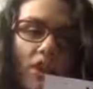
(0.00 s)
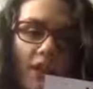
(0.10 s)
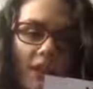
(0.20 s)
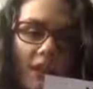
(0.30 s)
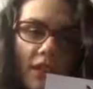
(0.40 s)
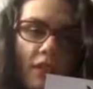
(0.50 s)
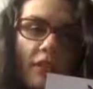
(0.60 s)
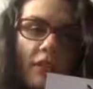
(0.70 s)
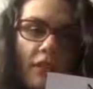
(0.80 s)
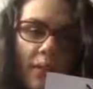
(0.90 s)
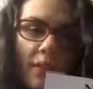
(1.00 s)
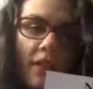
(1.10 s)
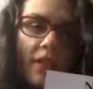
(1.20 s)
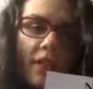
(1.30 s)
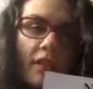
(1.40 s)
Ženski rod,
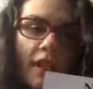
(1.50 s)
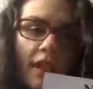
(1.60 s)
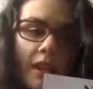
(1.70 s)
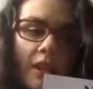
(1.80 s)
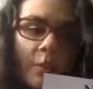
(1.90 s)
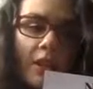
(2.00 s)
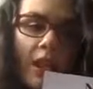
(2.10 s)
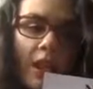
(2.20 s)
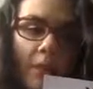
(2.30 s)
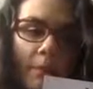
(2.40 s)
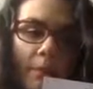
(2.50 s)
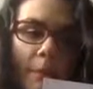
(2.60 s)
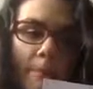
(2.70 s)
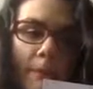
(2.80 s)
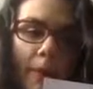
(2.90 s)
feminine, ends with a,
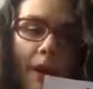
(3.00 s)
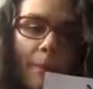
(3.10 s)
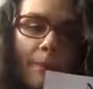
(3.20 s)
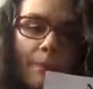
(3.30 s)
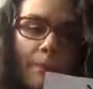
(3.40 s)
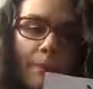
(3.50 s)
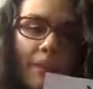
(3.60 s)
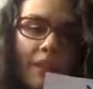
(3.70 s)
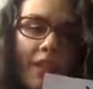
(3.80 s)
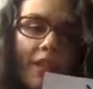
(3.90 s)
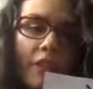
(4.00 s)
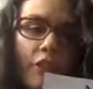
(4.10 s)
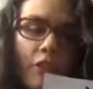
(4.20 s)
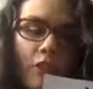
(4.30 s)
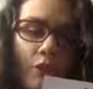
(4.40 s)
mama.
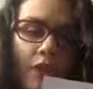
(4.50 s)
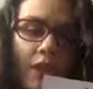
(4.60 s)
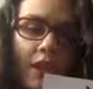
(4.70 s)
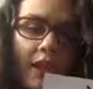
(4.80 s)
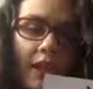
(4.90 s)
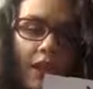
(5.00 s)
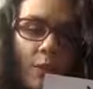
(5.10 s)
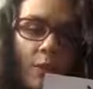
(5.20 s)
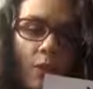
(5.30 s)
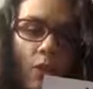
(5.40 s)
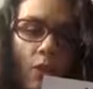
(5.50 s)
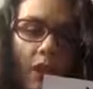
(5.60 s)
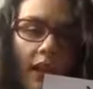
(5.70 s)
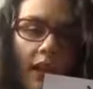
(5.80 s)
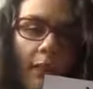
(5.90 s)
Neutral ends with o
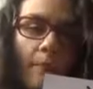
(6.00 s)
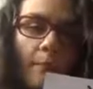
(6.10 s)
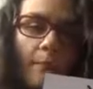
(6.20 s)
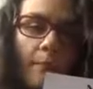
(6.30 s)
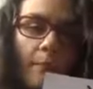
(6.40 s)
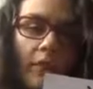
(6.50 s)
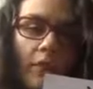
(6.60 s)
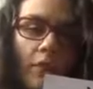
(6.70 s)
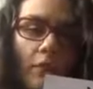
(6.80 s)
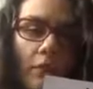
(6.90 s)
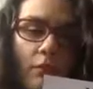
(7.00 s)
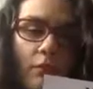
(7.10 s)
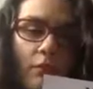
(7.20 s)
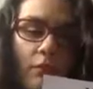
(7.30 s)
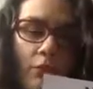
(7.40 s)
or e, pivo,
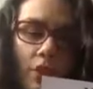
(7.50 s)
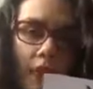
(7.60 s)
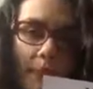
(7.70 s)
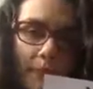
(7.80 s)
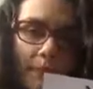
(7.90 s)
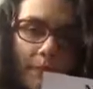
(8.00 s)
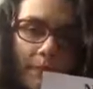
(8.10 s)
Mora.